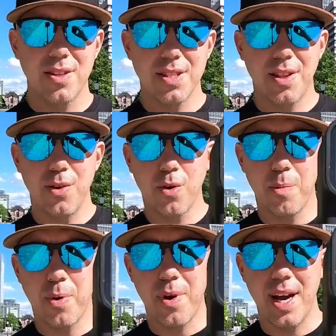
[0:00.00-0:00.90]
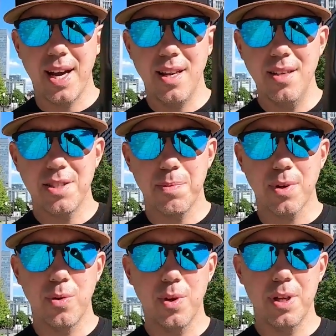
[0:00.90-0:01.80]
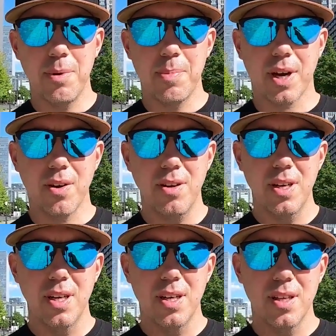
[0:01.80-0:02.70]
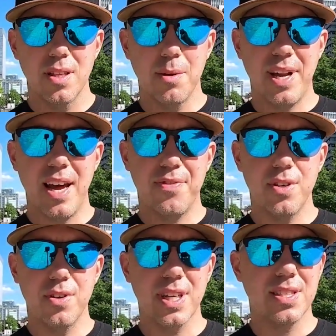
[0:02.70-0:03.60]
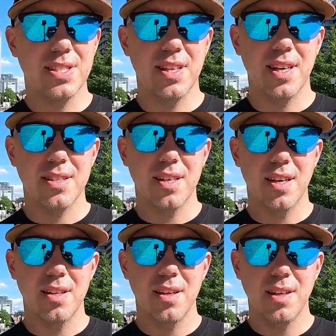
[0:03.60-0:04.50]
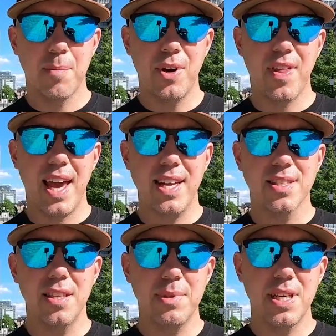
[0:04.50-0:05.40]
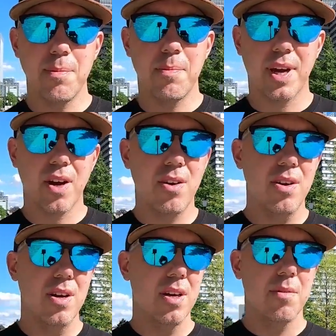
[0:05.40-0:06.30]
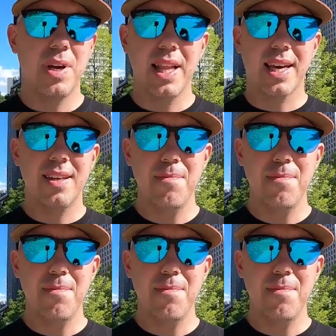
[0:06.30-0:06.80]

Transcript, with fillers: this is the new GoPro 9. It's pretty cool, a little bit bigger, a little bit heftier. You can see that compared to the 8, it's a little bit tiny bit bigger, but I like